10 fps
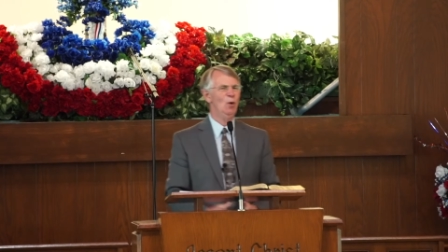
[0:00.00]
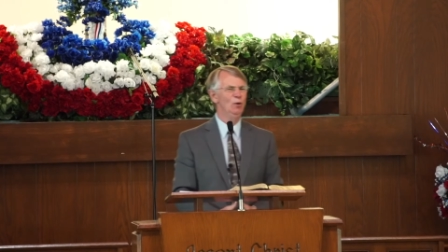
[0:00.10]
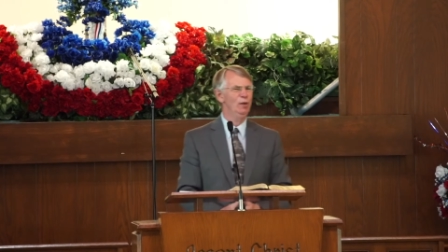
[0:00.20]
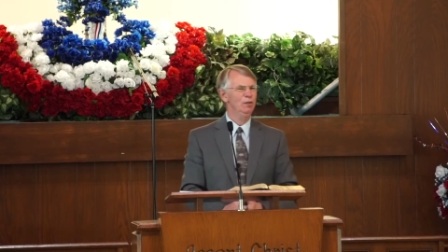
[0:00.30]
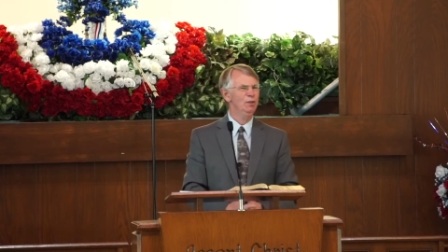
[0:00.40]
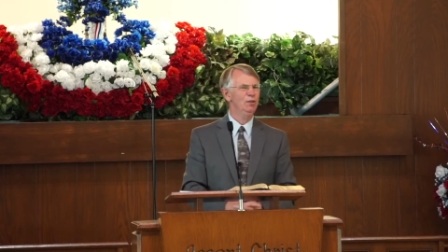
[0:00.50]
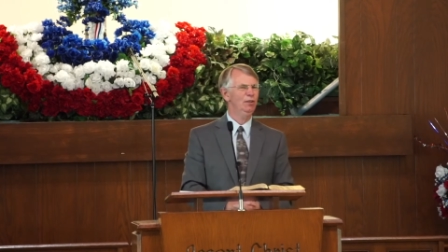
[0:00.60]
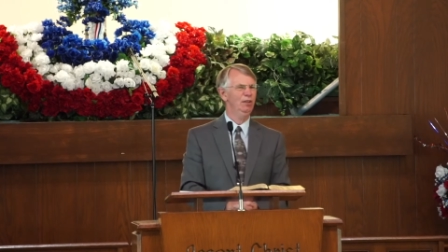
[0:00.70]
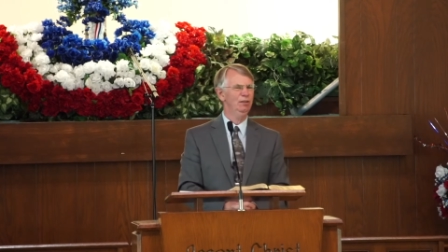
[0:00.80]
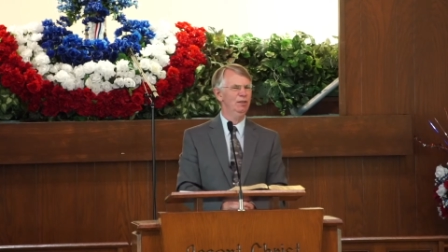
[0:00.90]
you can
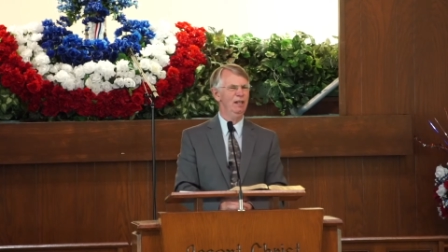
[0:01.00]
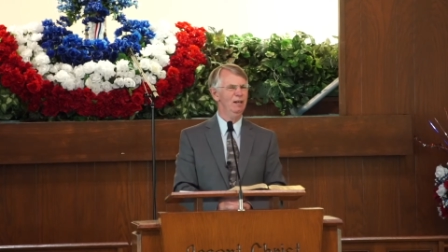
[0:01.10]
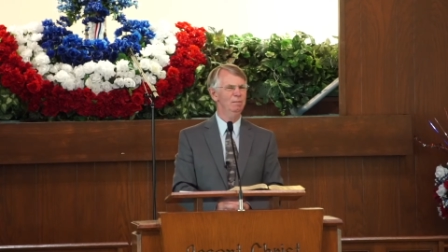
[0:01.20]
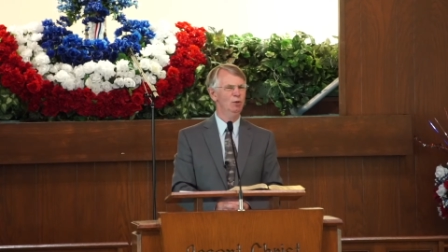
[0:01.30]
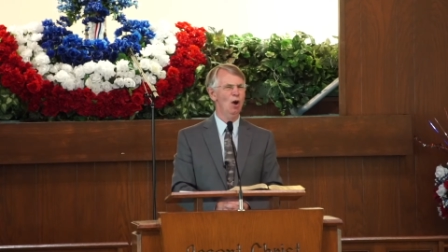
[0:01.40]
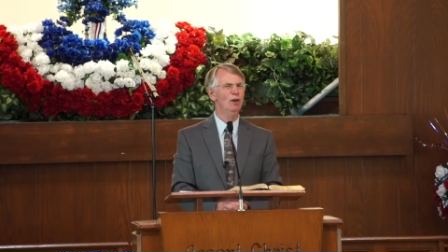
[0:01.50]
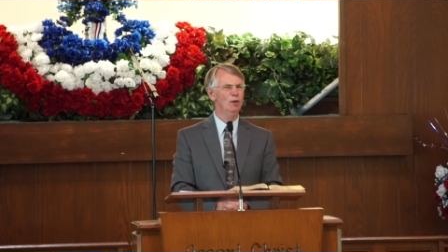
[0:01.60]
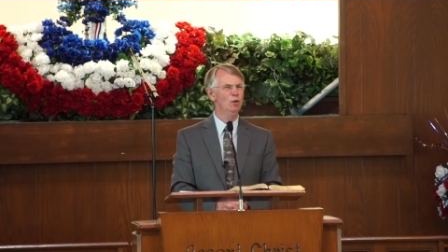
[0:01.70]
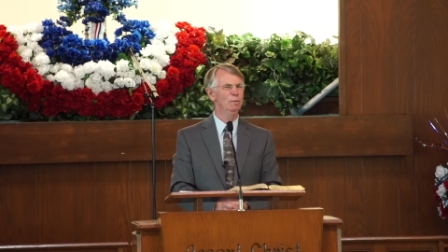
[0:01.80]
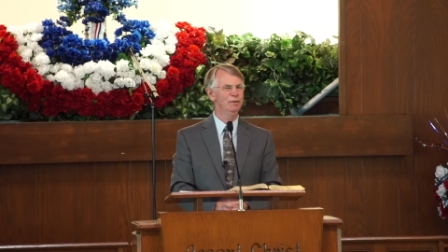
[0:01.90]
just see him
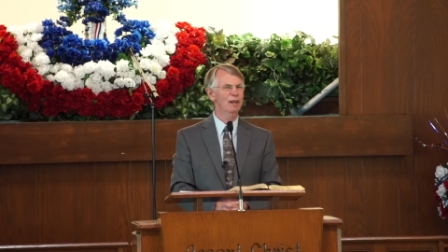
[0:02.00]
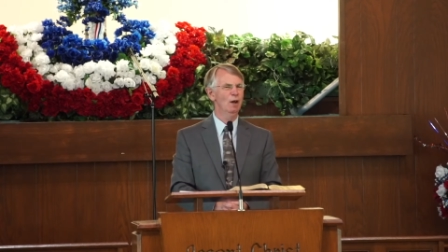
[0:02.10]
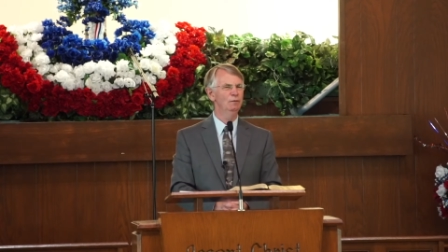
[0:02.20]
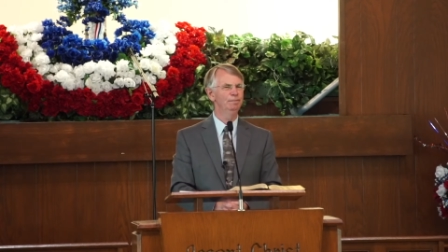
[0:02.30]
talking to himself,